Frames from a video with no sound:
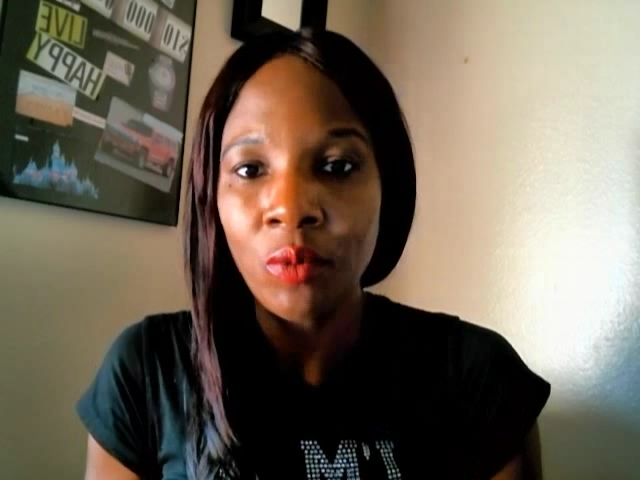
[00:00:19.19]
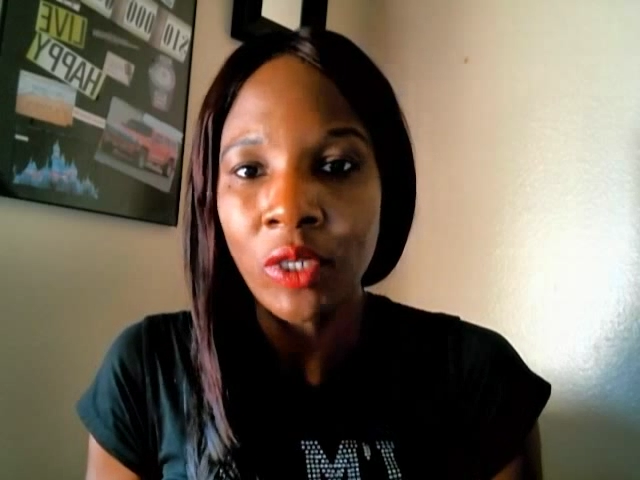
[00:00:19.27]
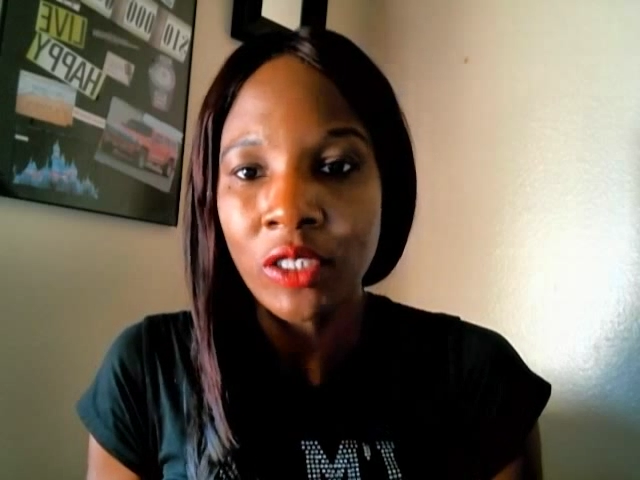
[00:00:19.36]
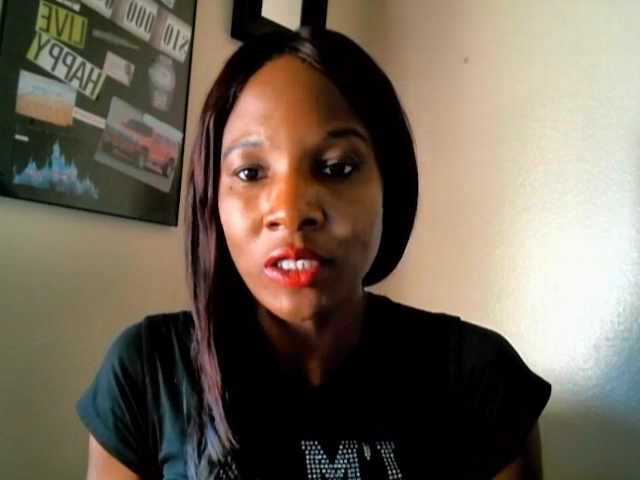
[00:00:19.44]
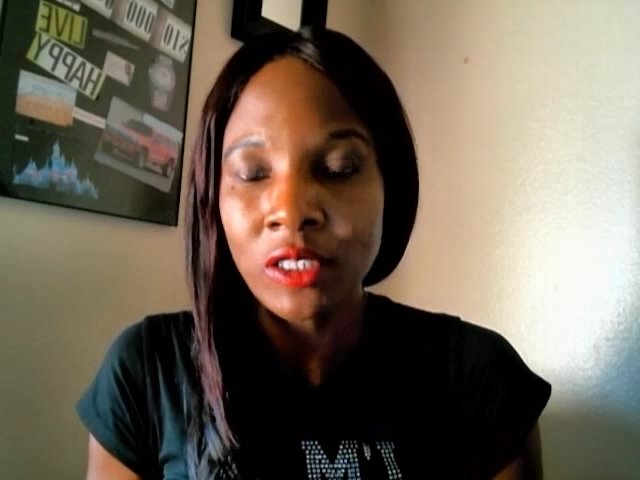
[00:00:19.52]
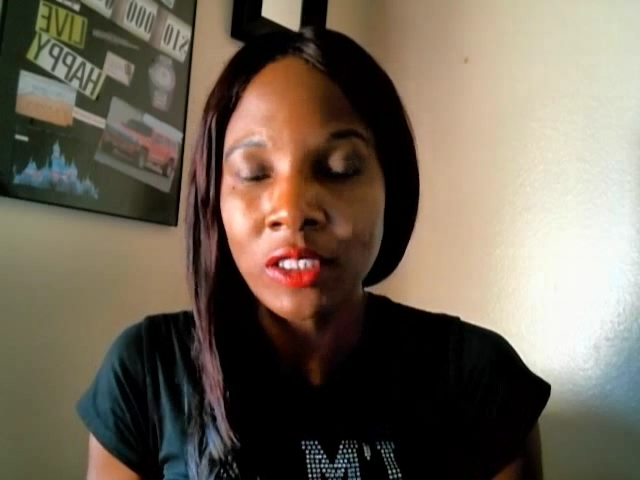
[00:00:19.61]

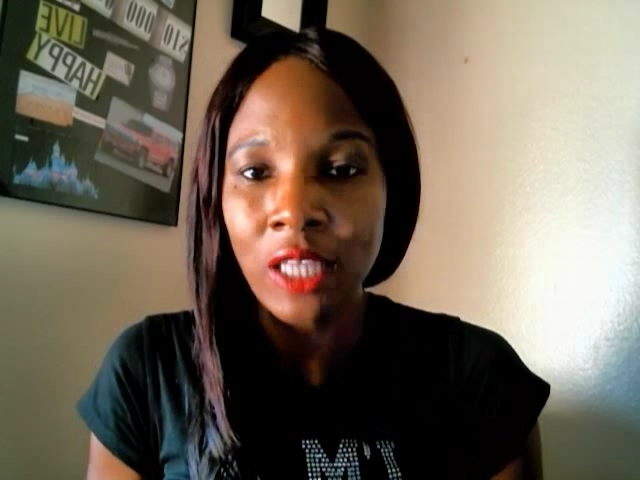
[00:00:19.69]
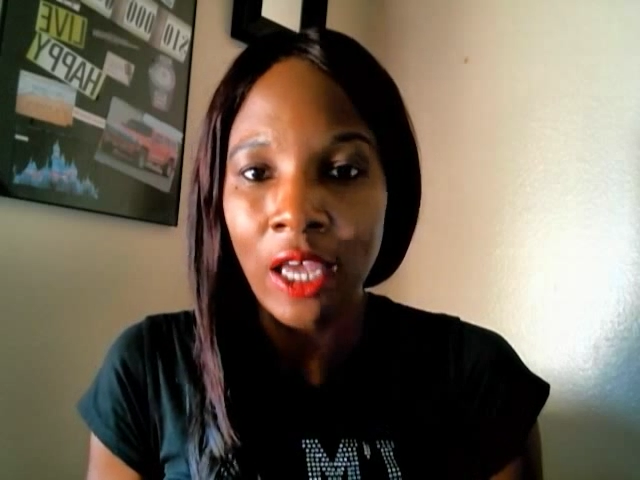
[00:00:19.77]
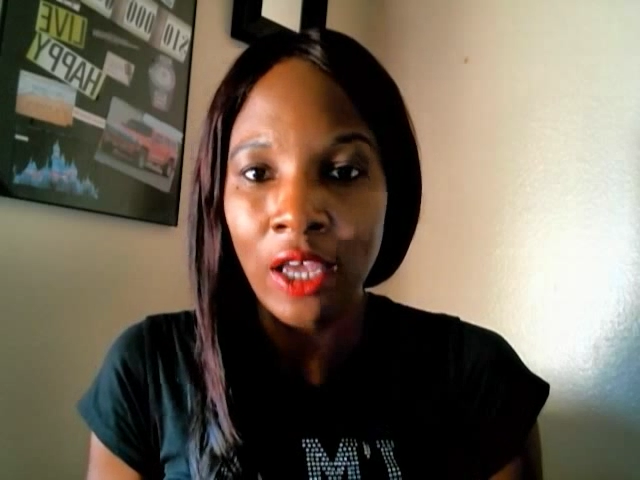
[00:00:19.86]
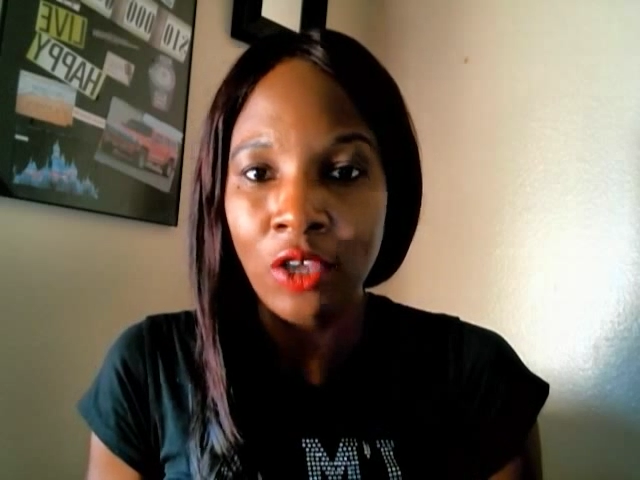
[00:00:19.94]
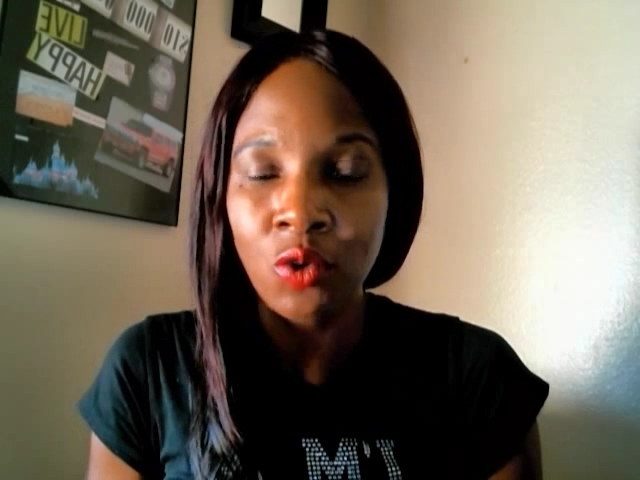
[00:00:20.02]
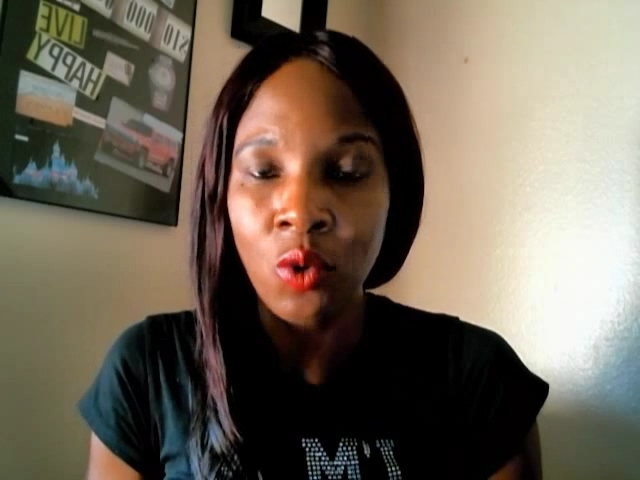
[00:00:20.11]
business
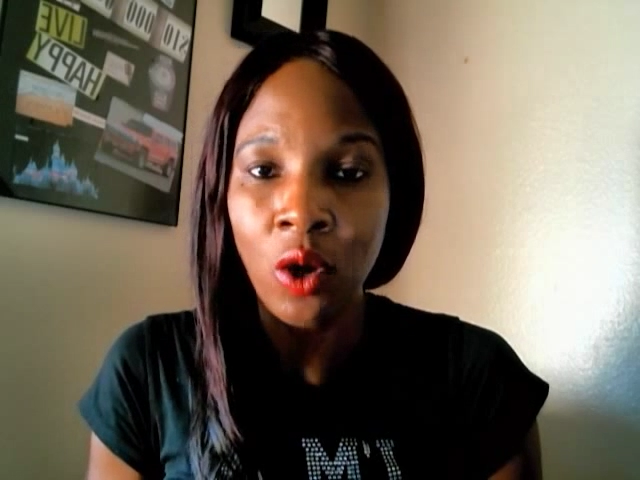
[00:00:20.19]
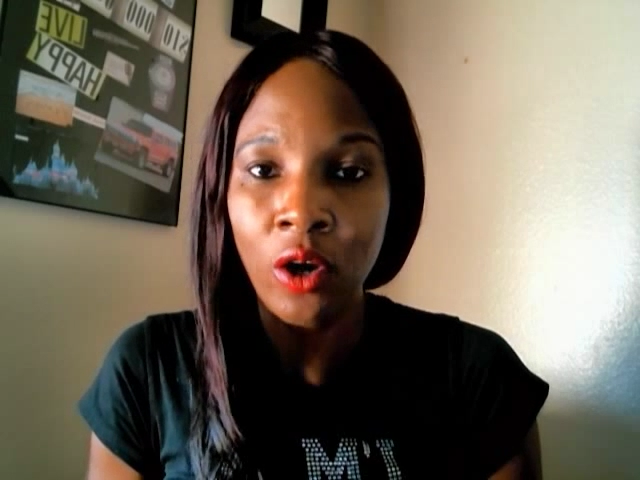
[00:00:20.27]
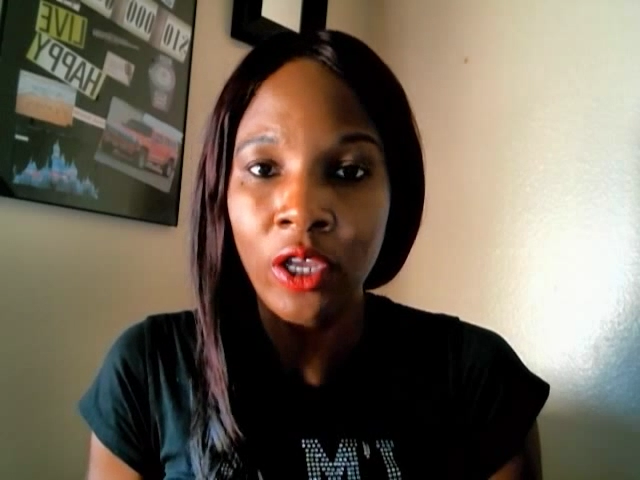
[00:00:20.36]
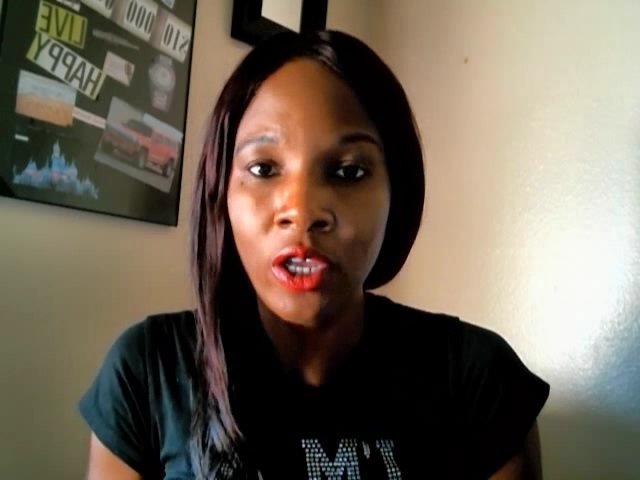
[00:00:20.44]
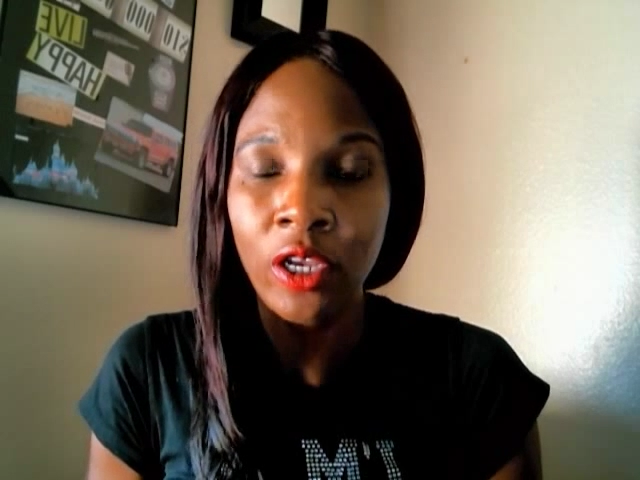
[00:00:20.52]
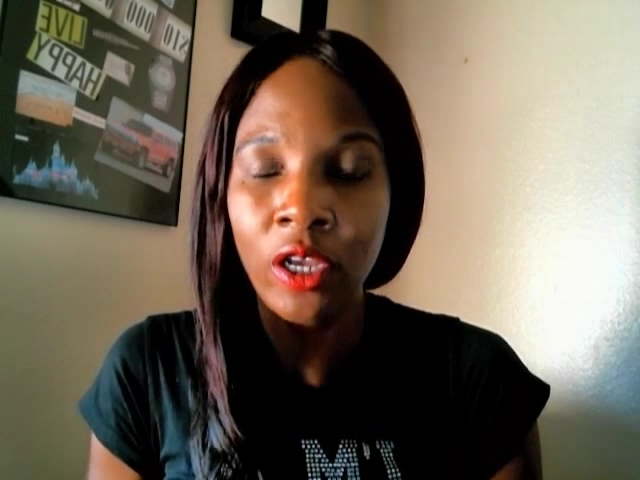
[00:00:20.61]
that you are
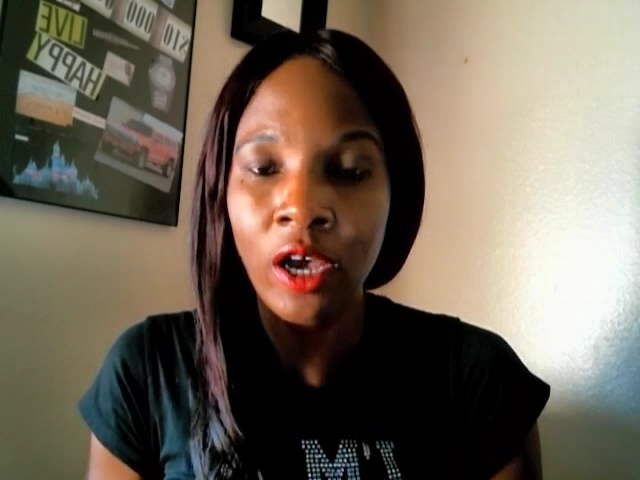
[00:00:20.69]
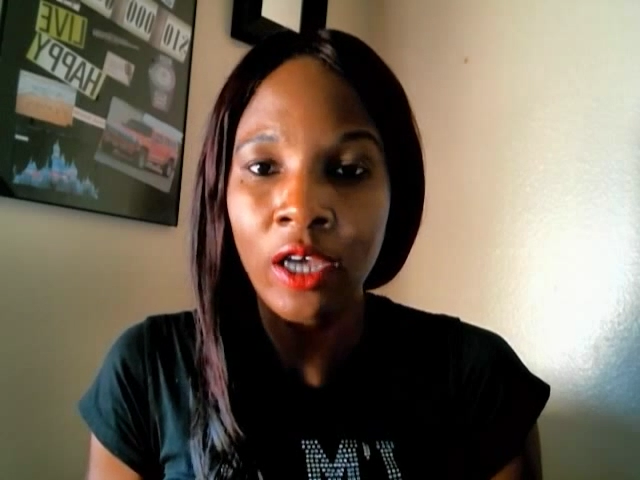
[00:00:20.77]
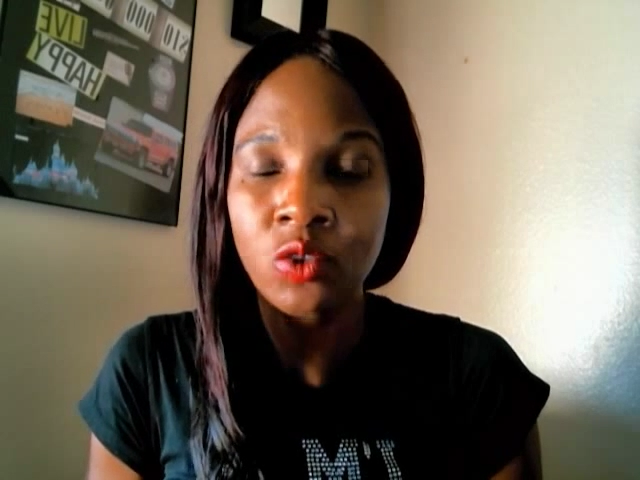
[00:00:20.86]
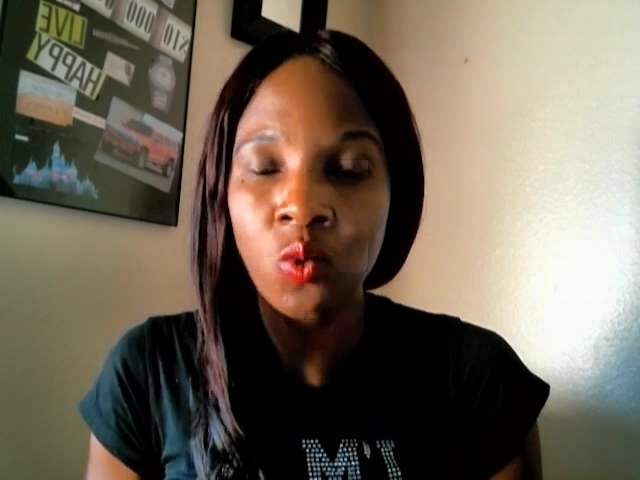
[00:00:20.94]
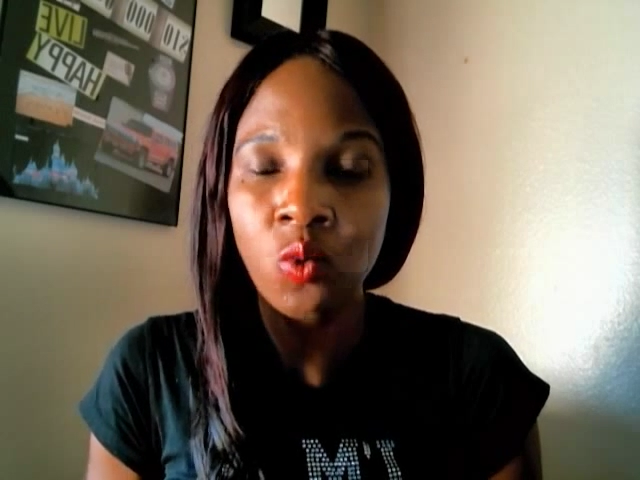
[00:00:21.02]
in, guys.